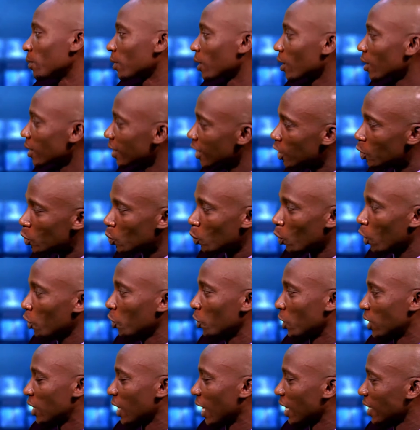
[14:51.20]
because this is what
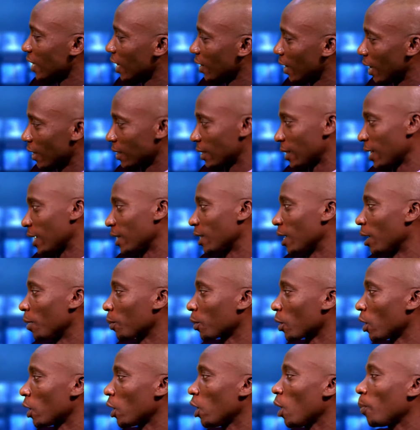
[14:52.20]
you charge, I are saying now,
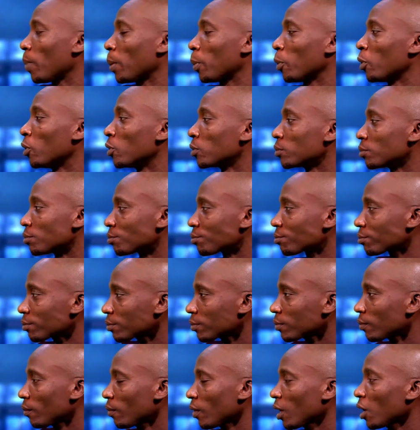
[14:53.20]
because a lot of people
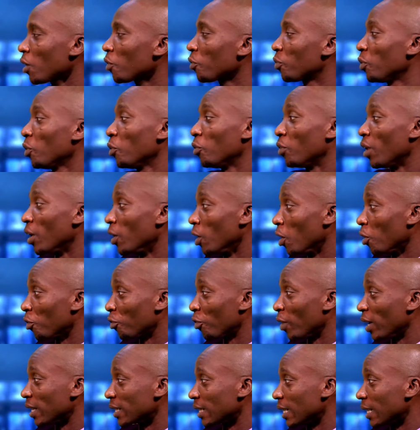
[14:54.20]
feel very
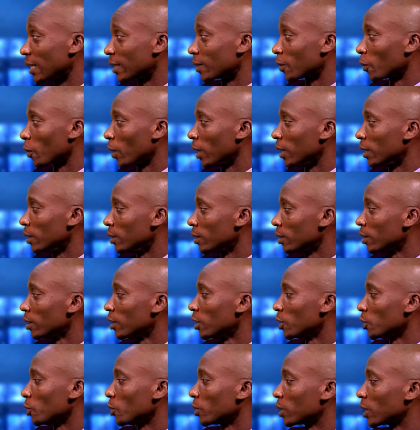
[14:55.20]
offended when
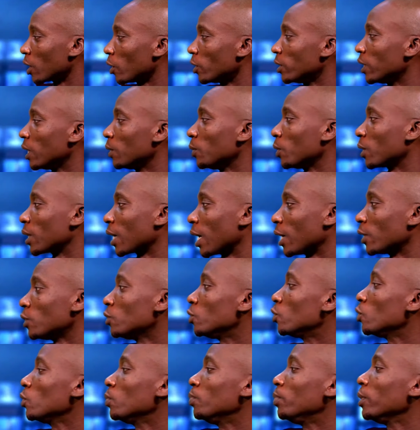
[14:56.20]
you tell them you
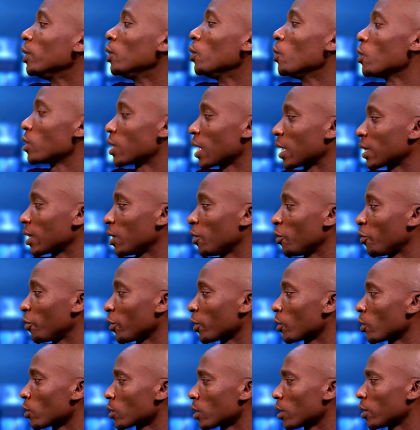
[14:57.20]
can't do below certain
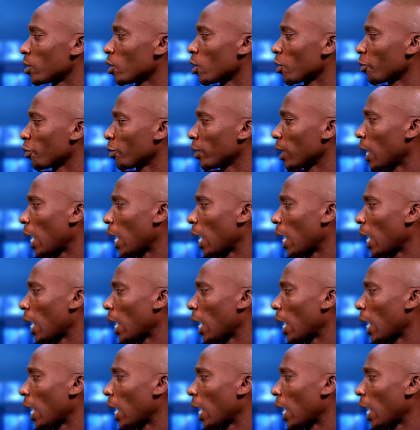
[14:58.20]
figures. They just feel